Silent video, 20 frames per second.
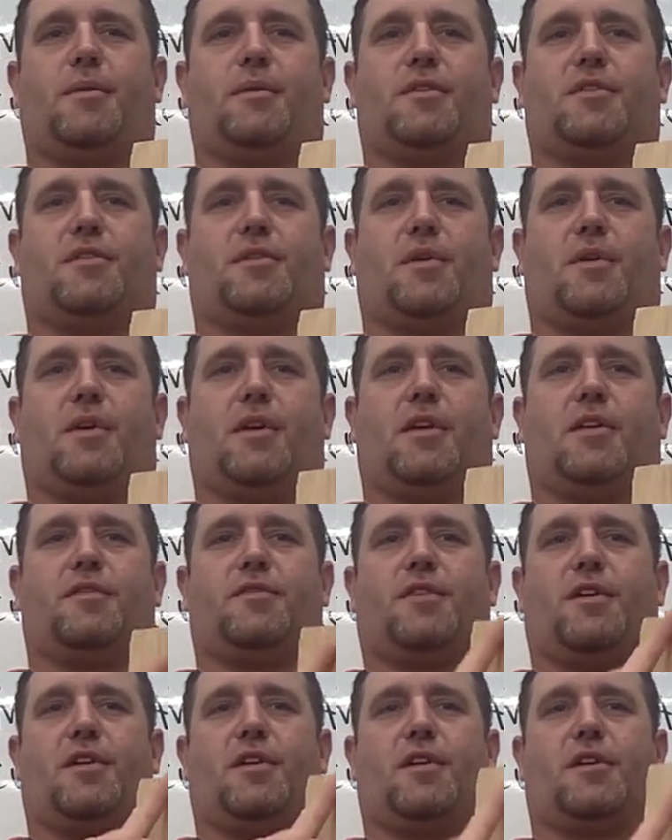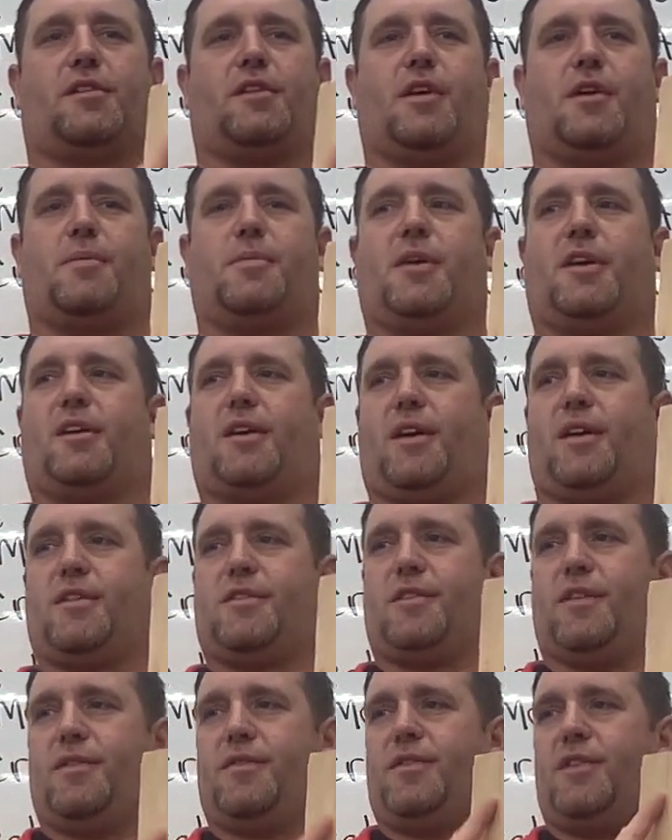was growing vertically
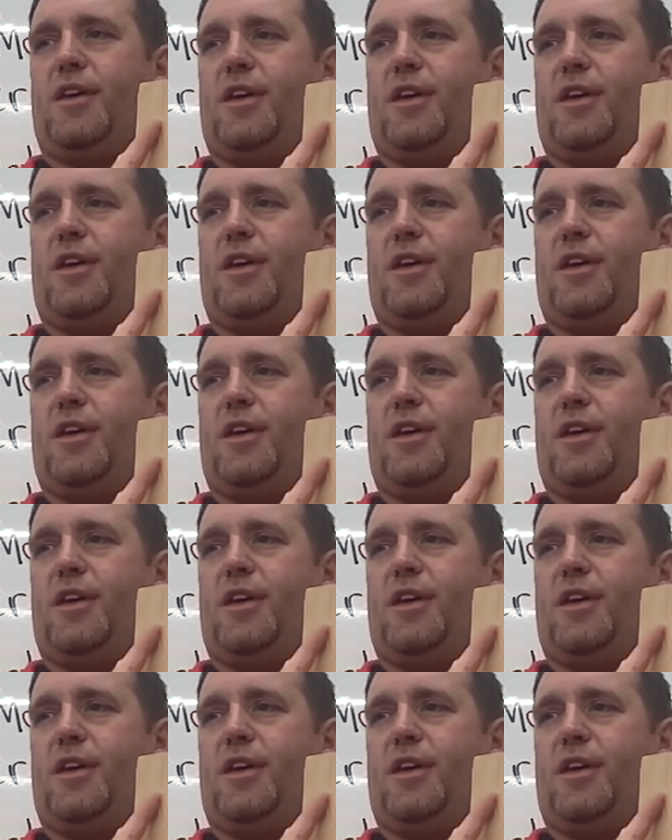because of